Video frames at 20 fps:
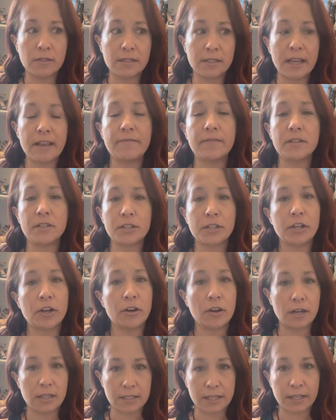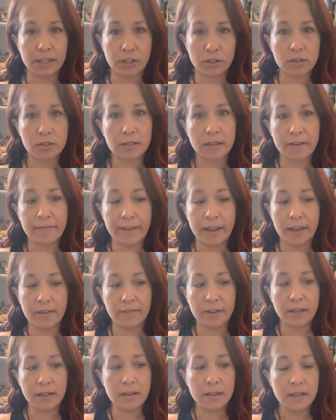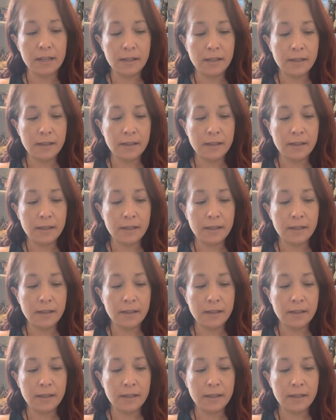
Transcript: safe and secure. It's like your safe haven.